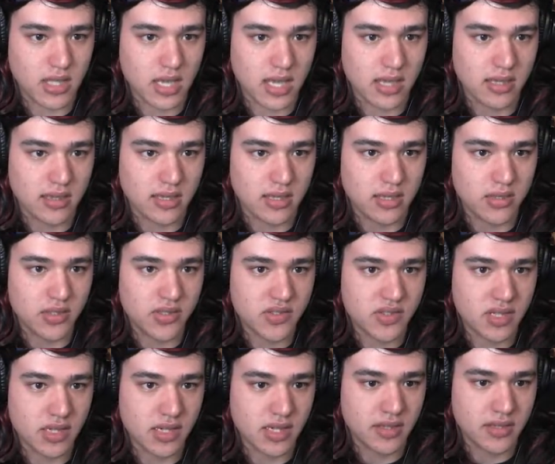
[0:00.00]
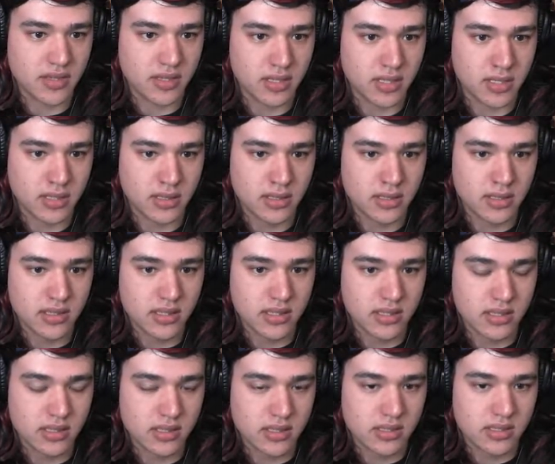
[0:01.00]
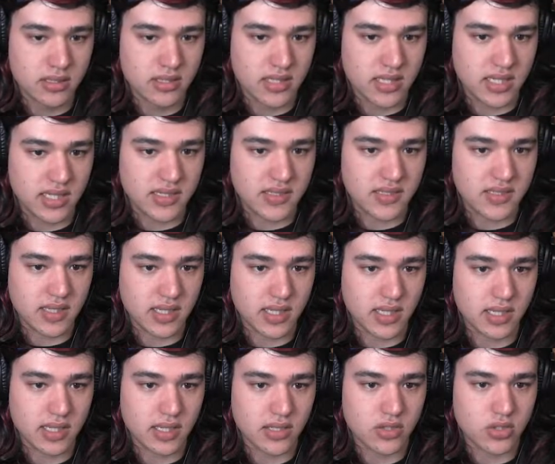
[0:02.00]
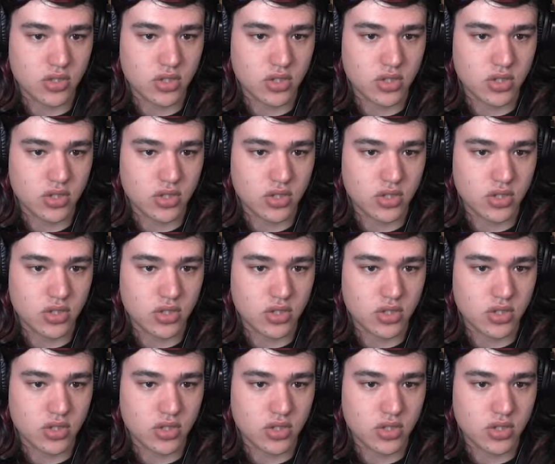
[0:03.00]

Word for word: Okay, there is another Teensy in